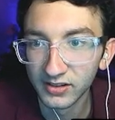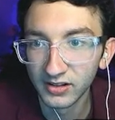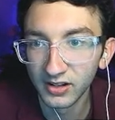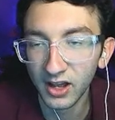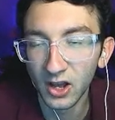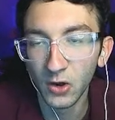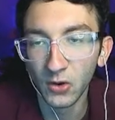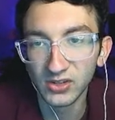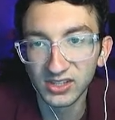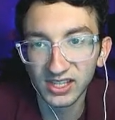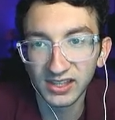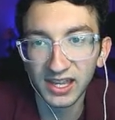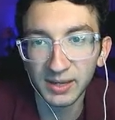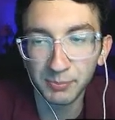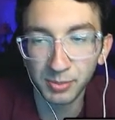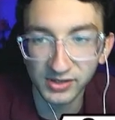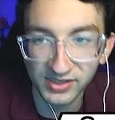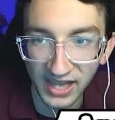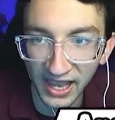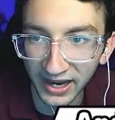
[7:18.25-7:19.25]
Oh, is it like
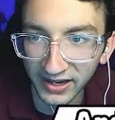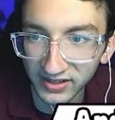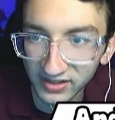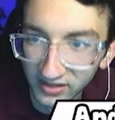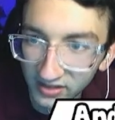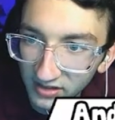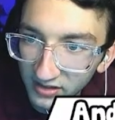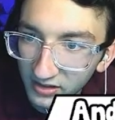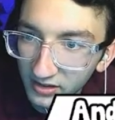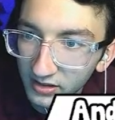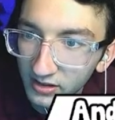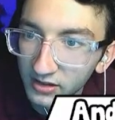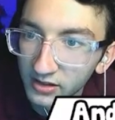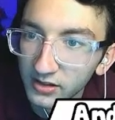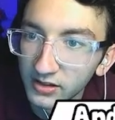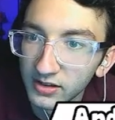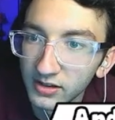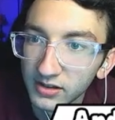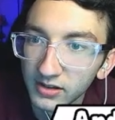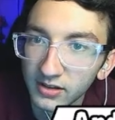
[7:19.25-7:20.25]
protect?
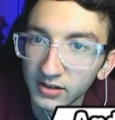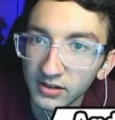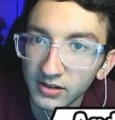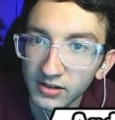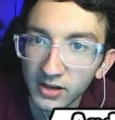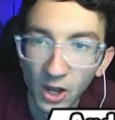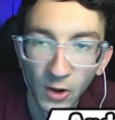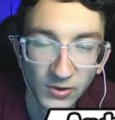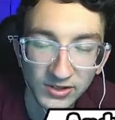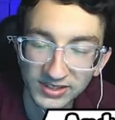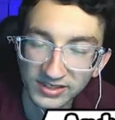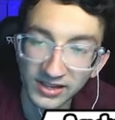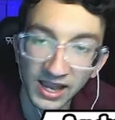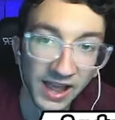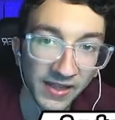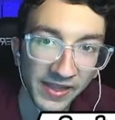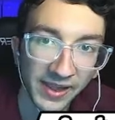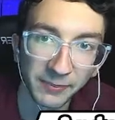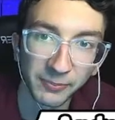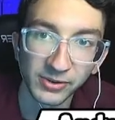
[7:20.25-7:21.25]
No, it's
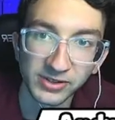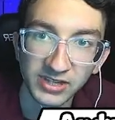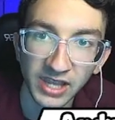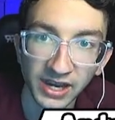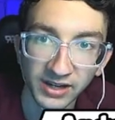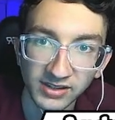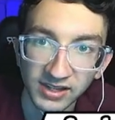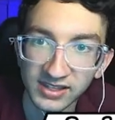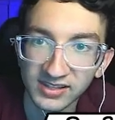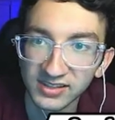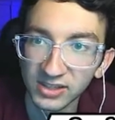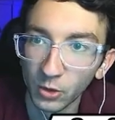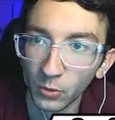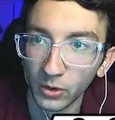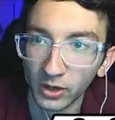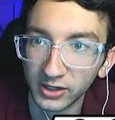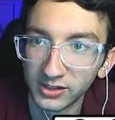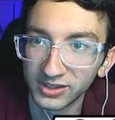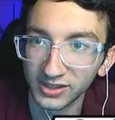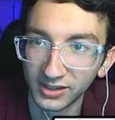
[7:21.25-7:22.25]
not like protect. It still
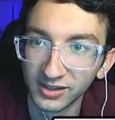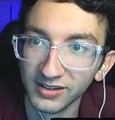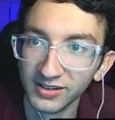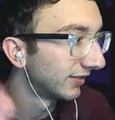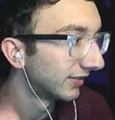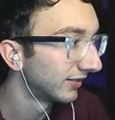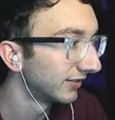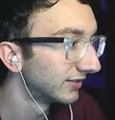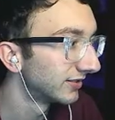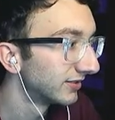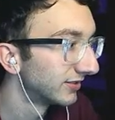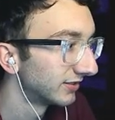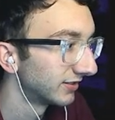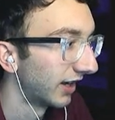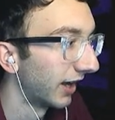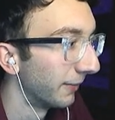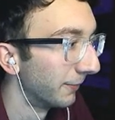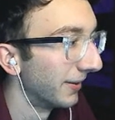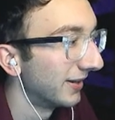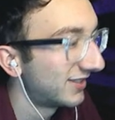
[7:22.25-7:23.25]
works.
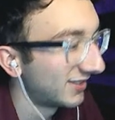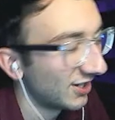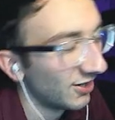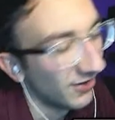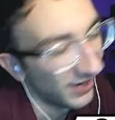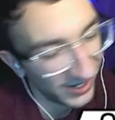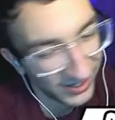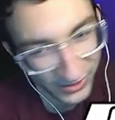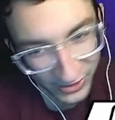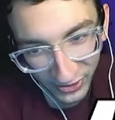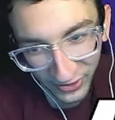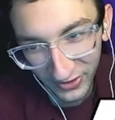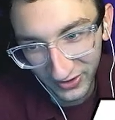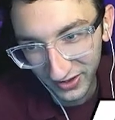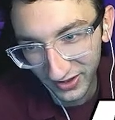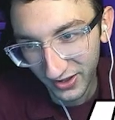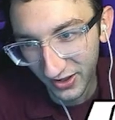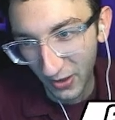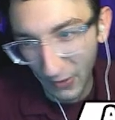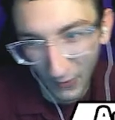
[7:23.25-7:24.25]
I miss you, Andrew.
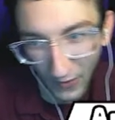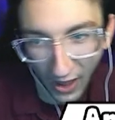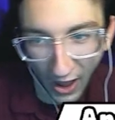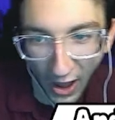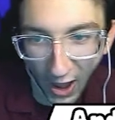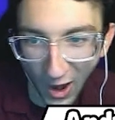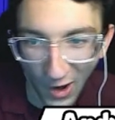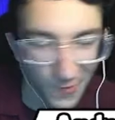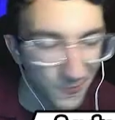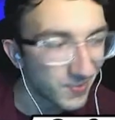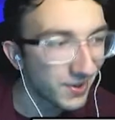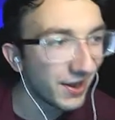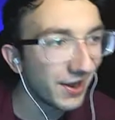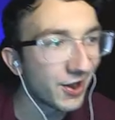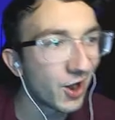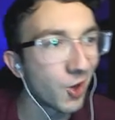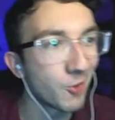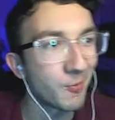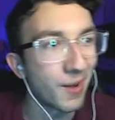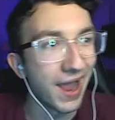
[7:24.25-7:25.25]
Oh, me and
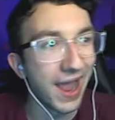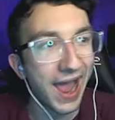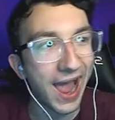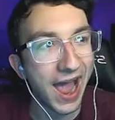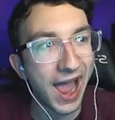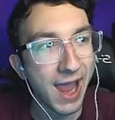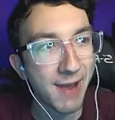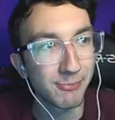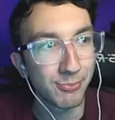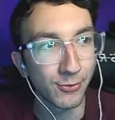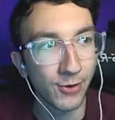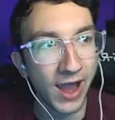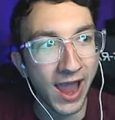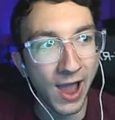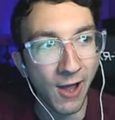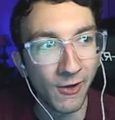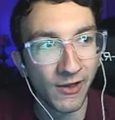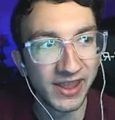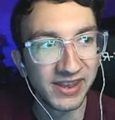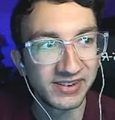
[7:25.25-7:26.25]
all my
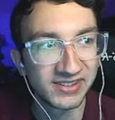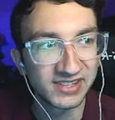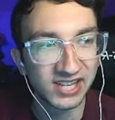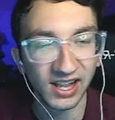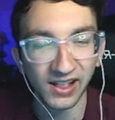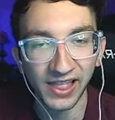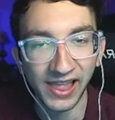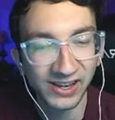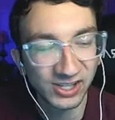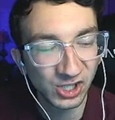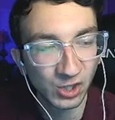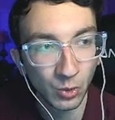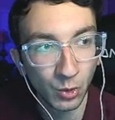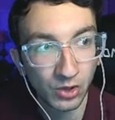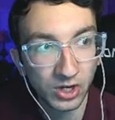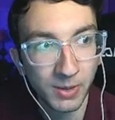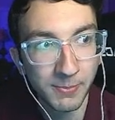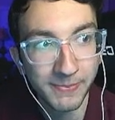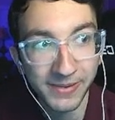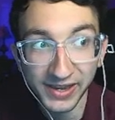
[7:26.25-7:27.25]
highbrow intellectual
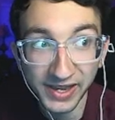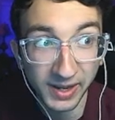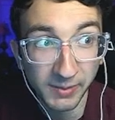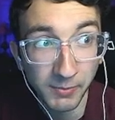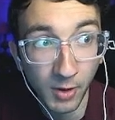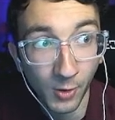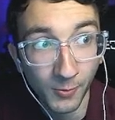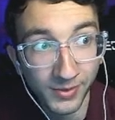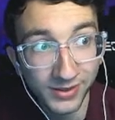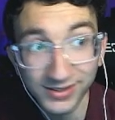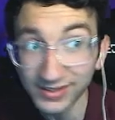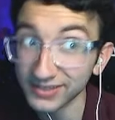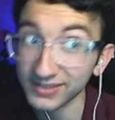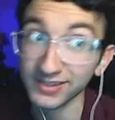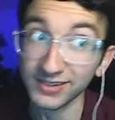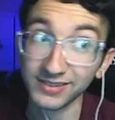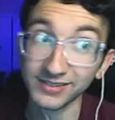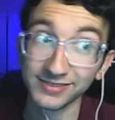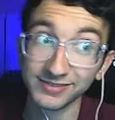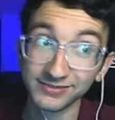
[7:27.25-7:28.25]
comedic moments.
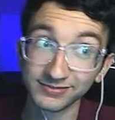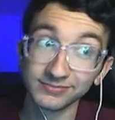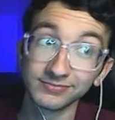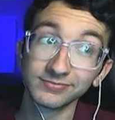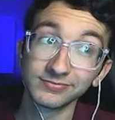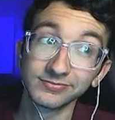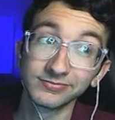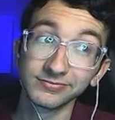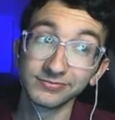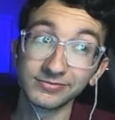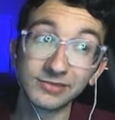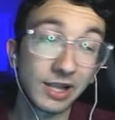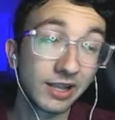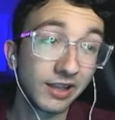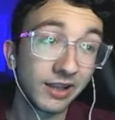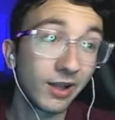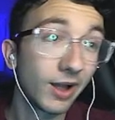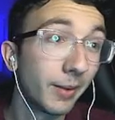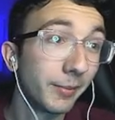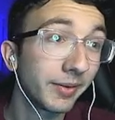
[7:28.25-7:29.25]

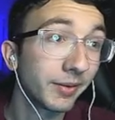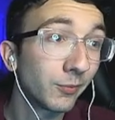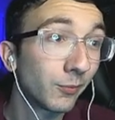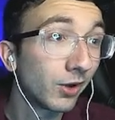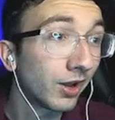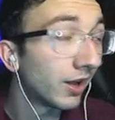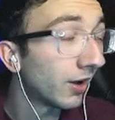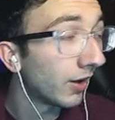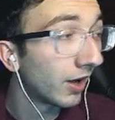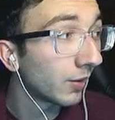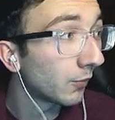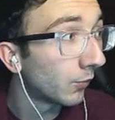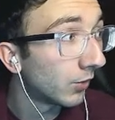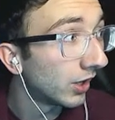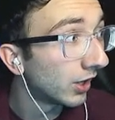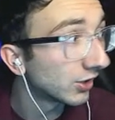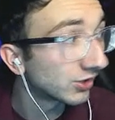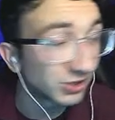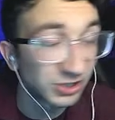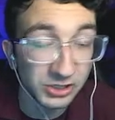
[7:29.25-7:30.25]
I mean, what? Like, where
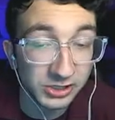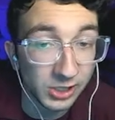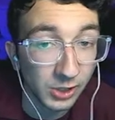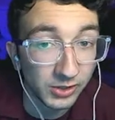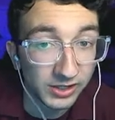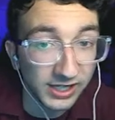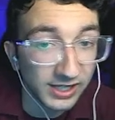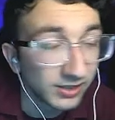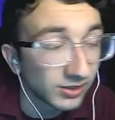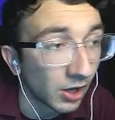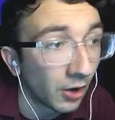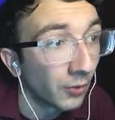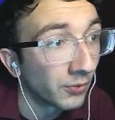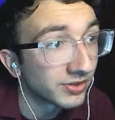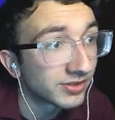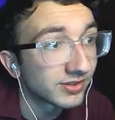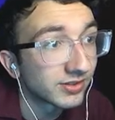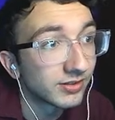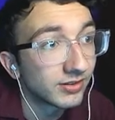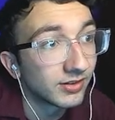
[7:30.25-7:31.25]
else do you go to get
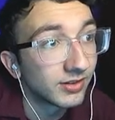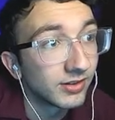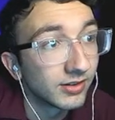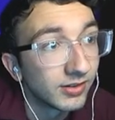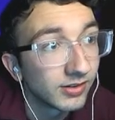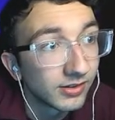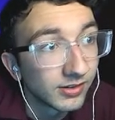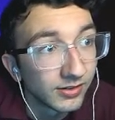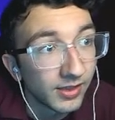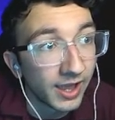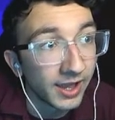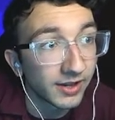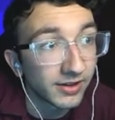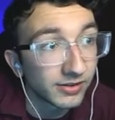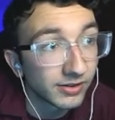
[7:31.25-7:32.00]
those? Like,